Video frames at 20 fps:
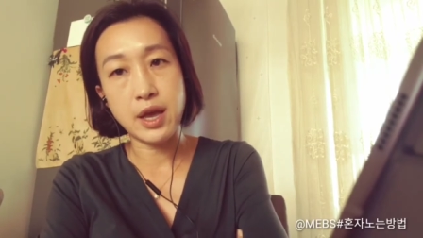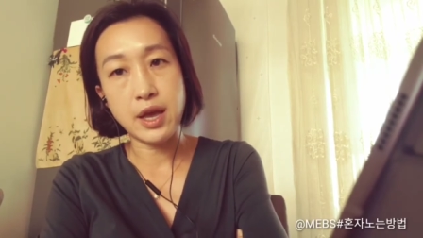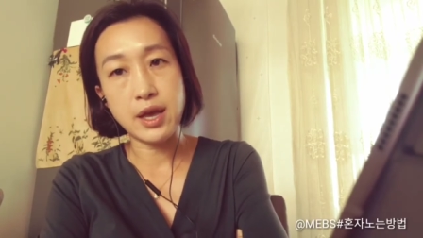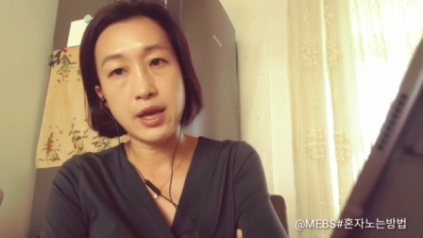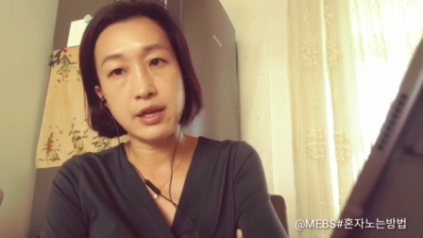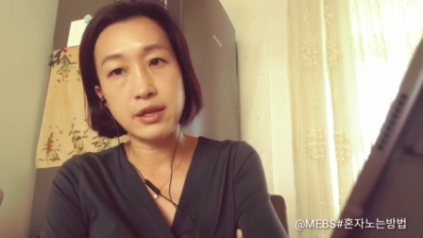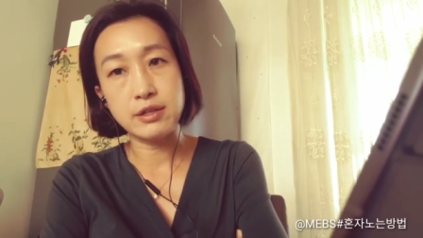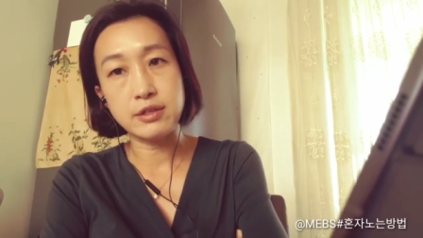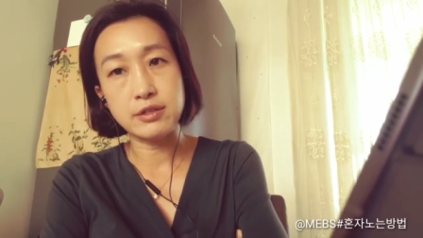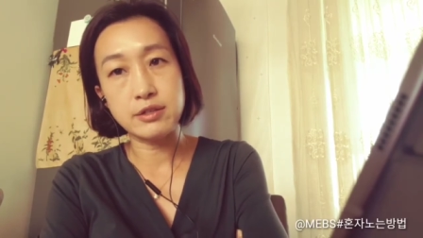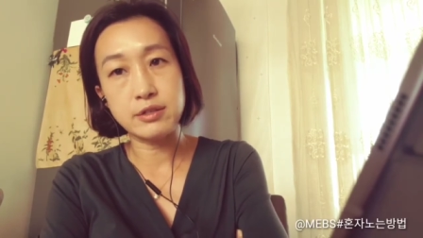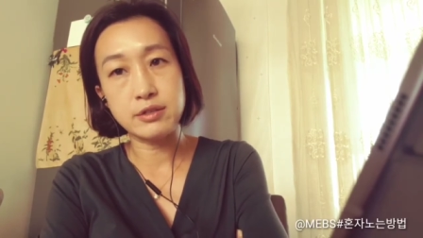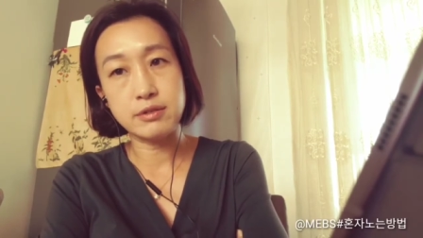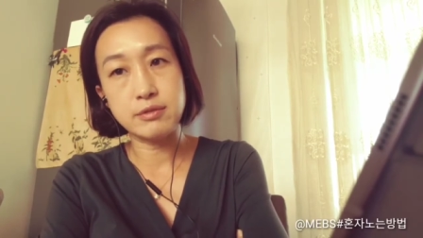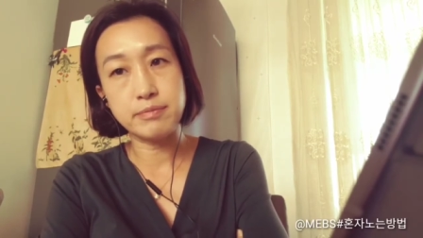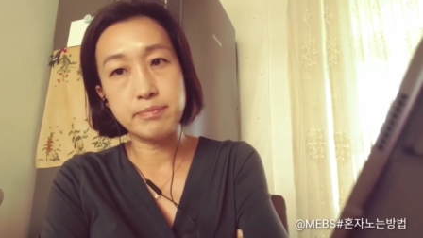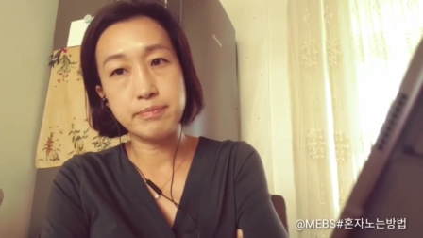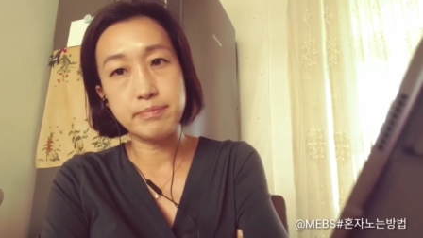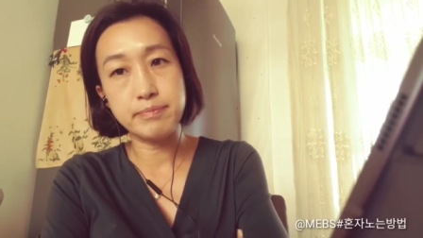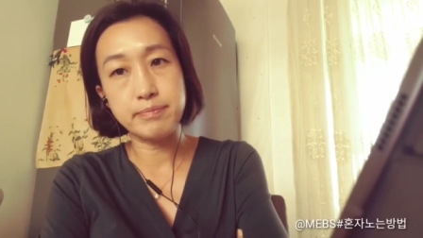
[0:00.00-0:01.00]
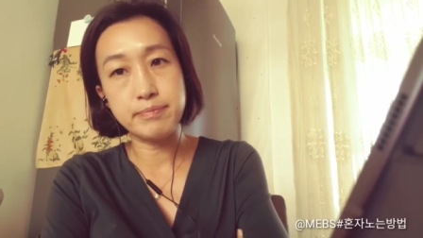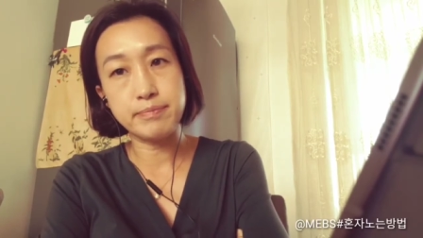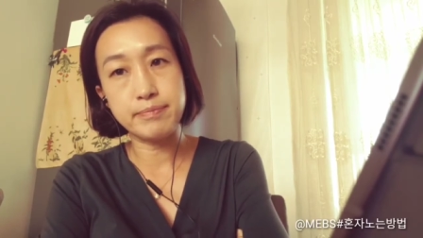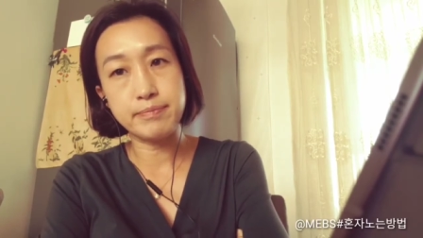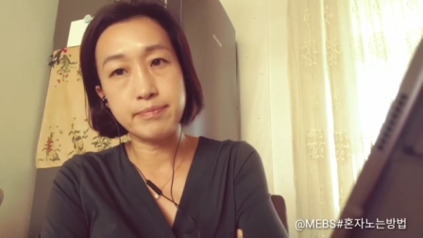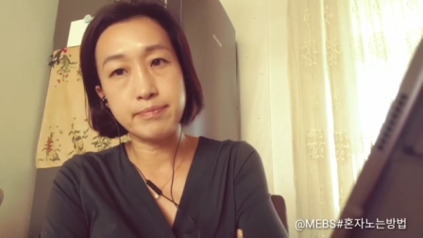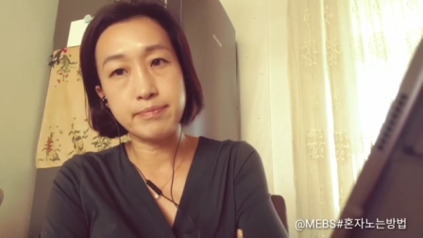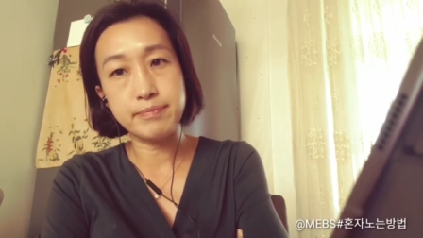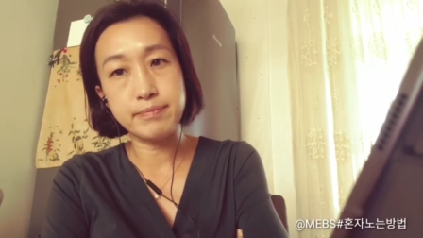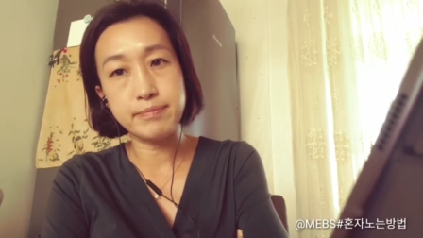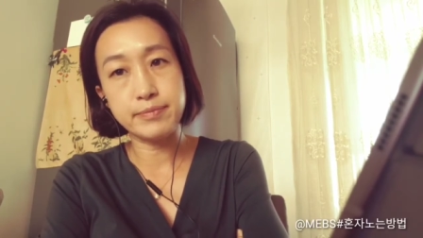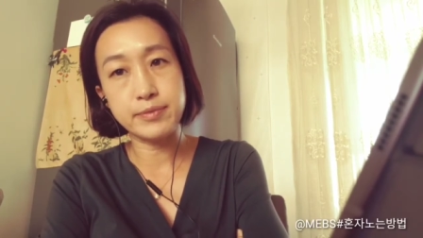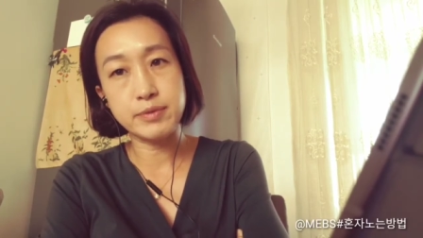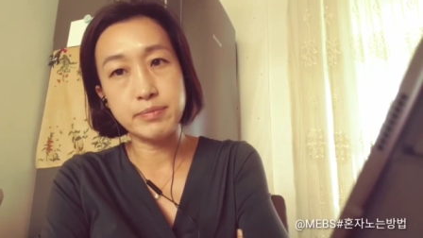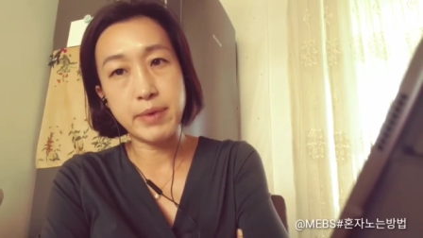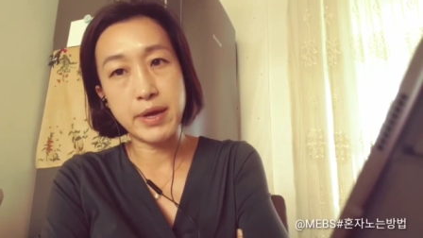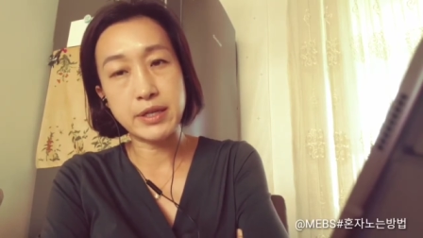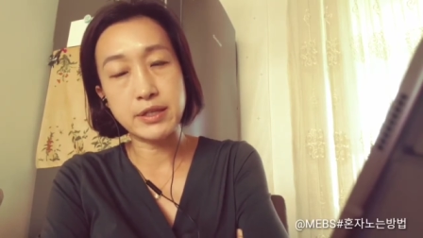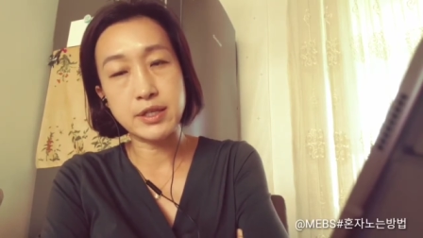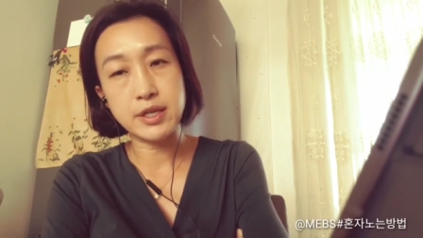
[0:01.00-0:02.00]
and
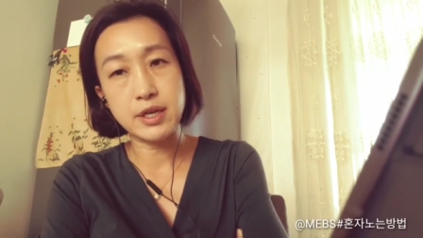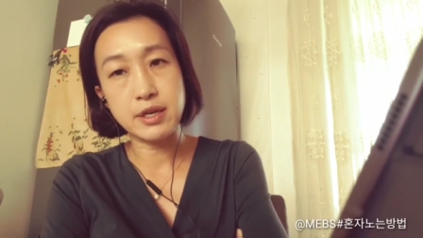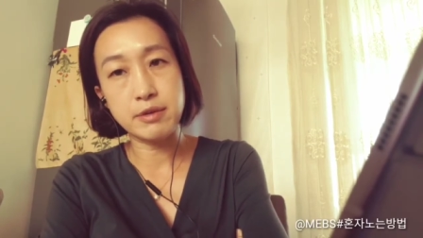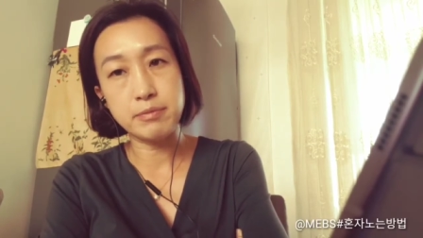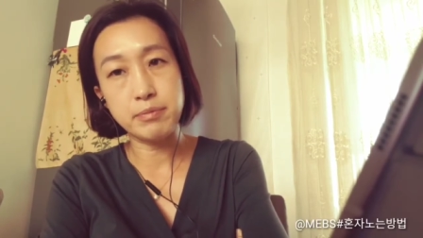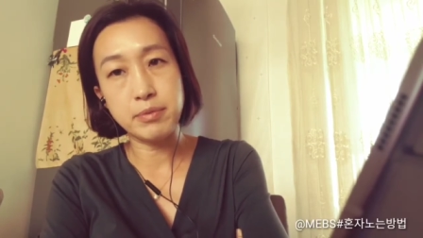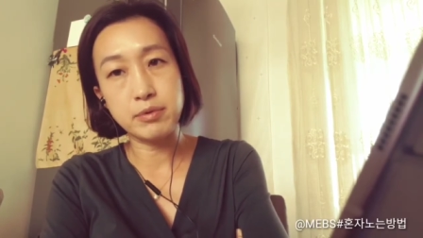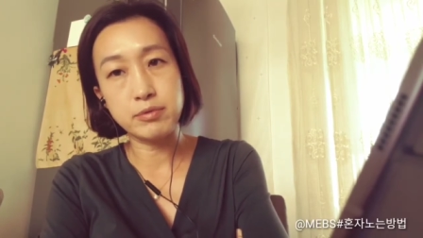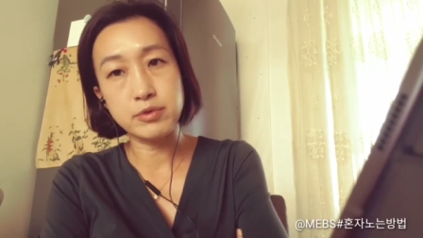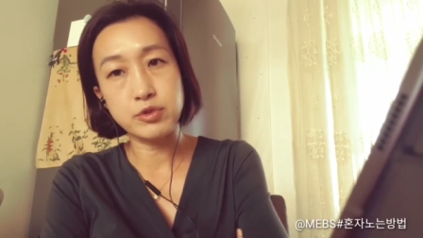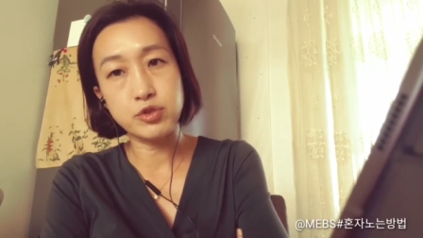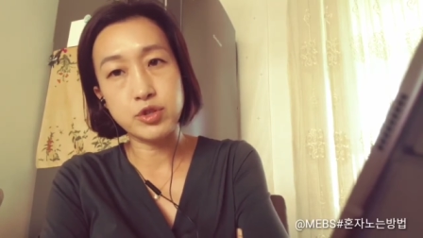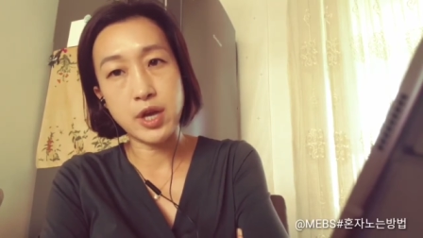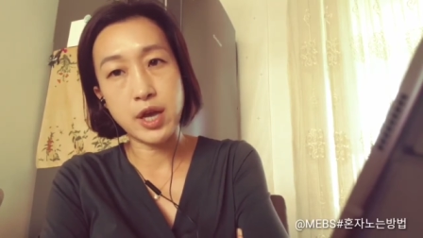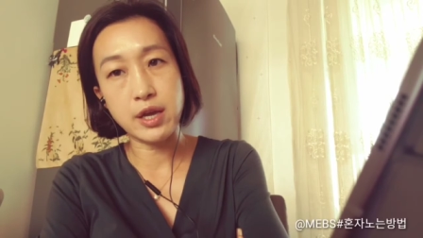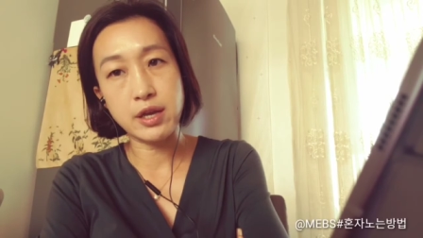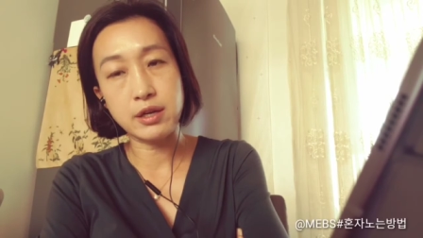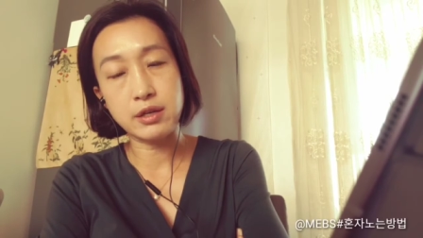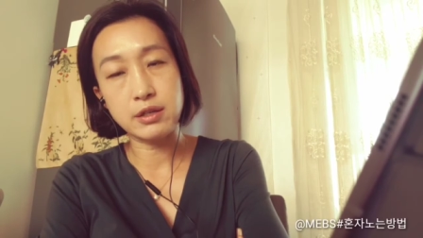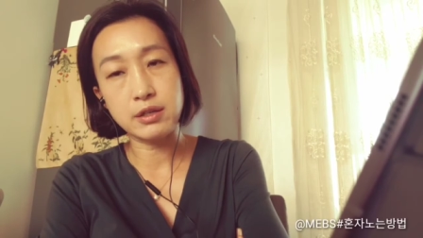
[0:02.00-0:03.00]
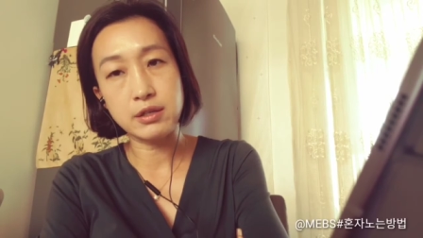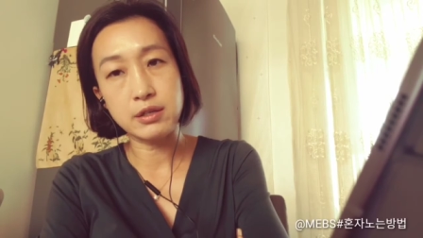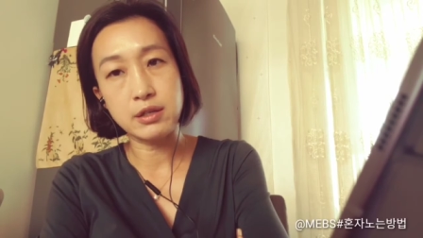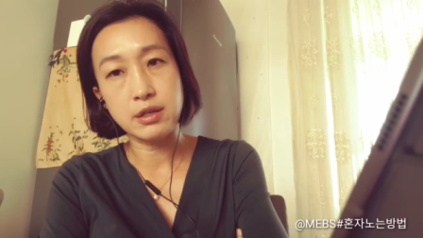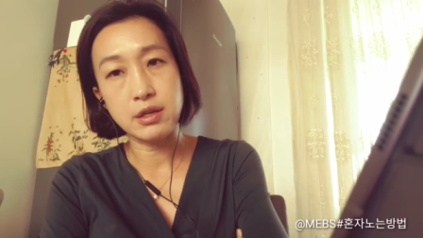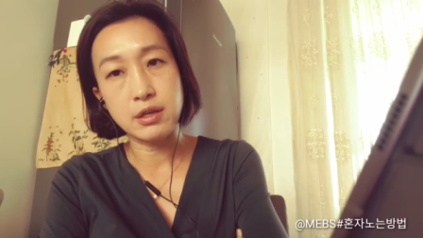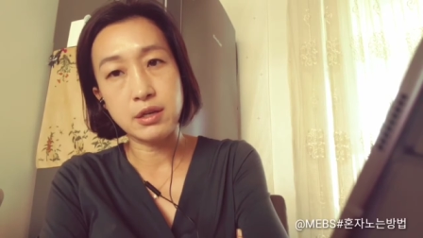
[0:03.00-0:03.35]
table chair